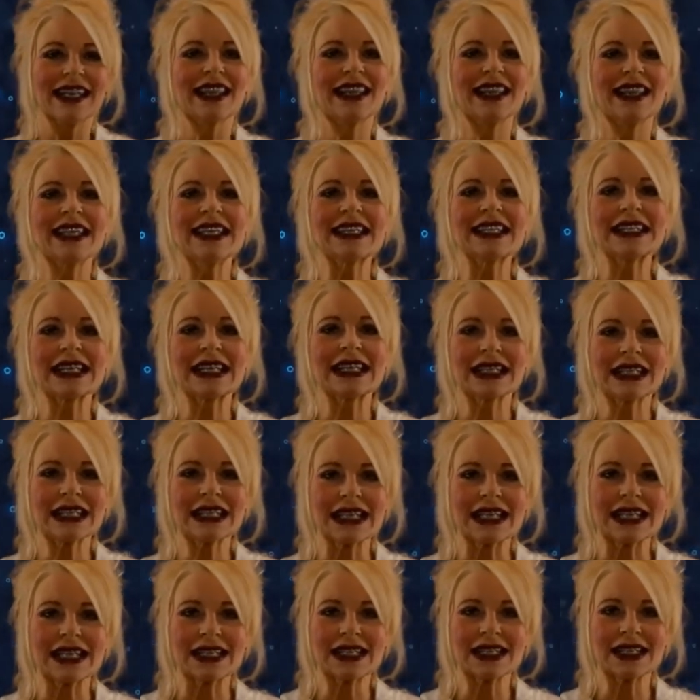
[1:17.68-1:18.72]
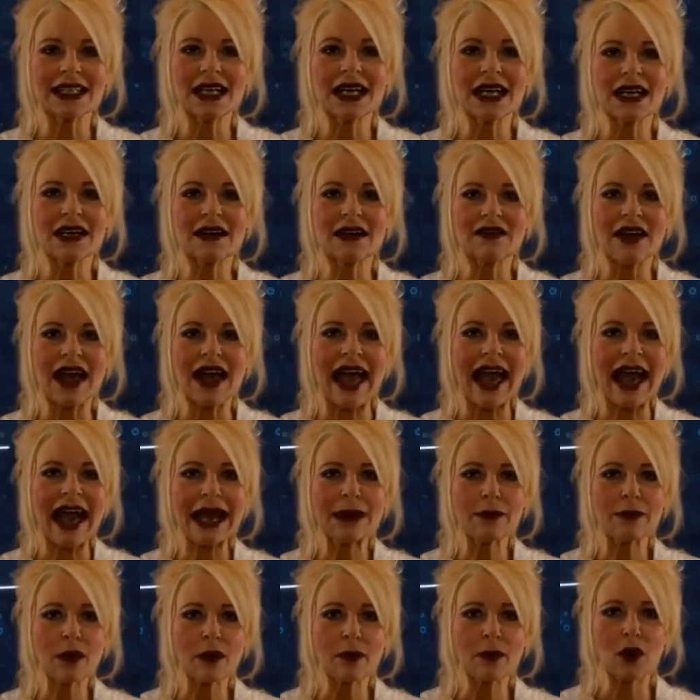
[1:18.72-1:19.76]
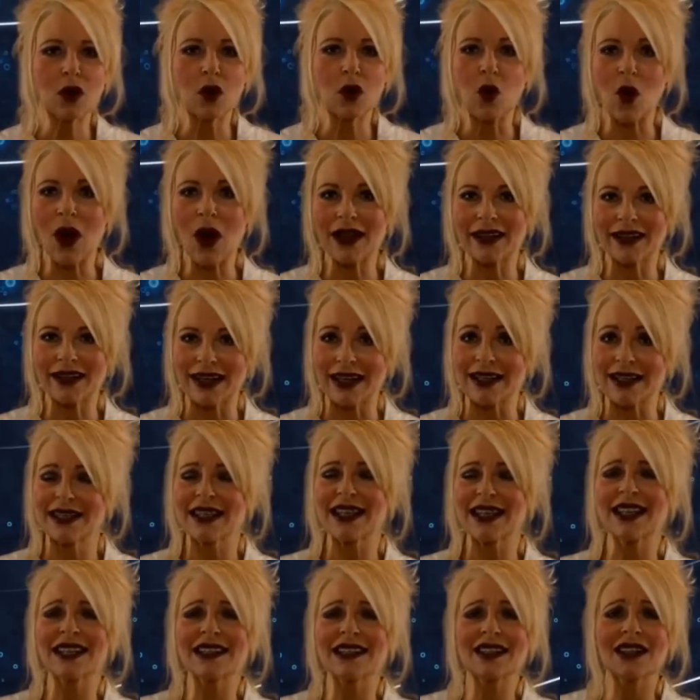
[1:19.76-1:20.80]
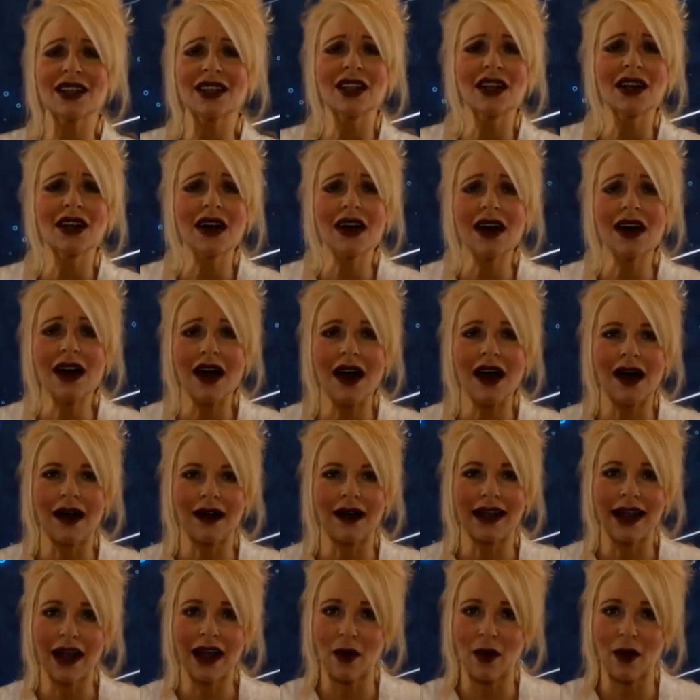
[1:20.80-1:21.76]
This list of admirable qualities is long.